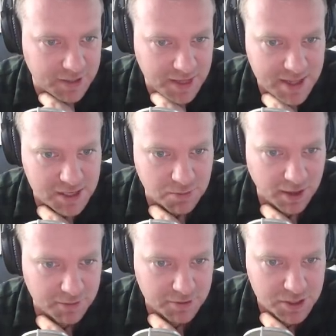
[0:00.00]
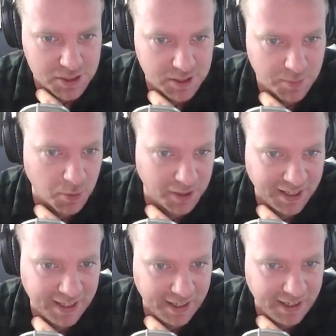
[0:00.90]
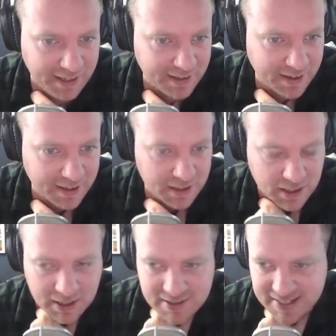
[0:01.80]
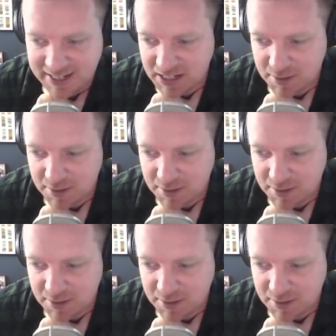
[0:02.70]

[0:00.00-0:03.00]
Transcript: done this one, which is the port 8889. I can send